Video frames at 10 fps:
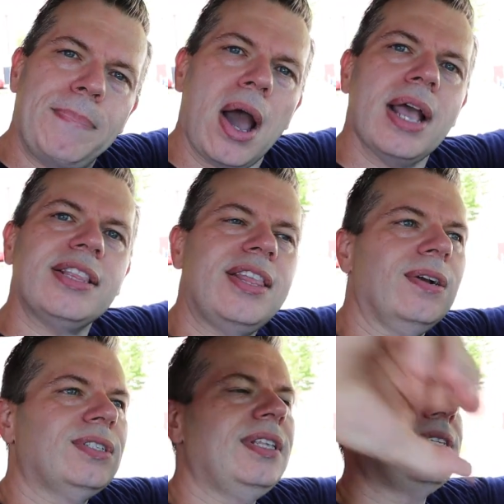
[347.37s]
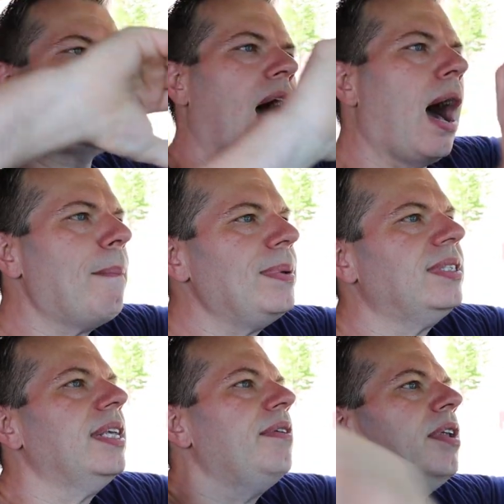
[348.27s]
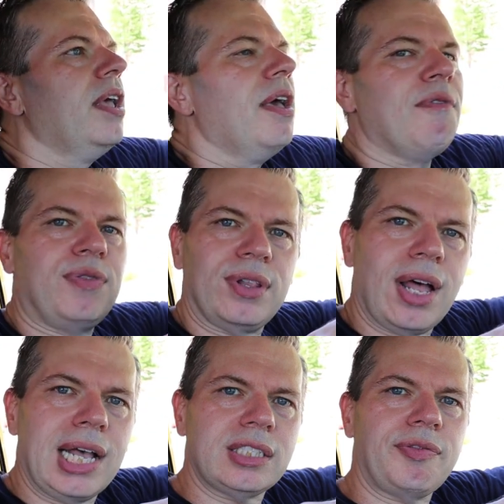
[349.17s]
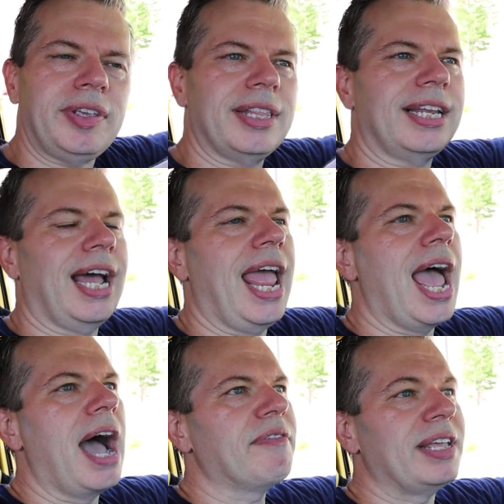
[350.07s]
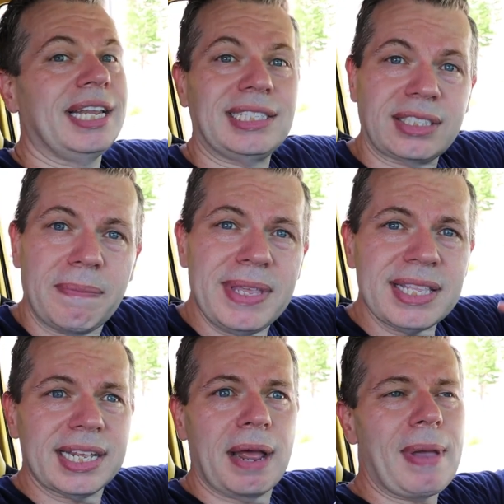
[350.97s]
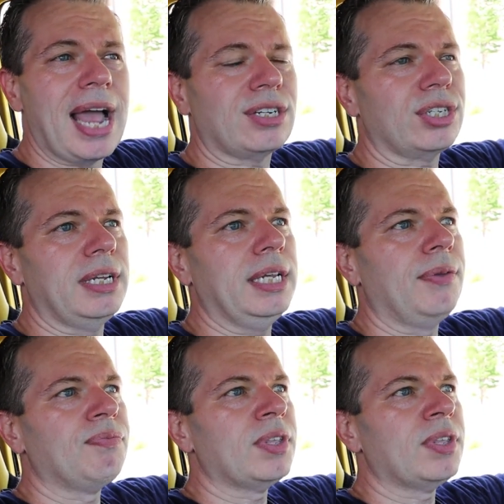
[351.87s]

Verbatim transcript: But there's this opposite philosophy that I have, and it's something that I'm actually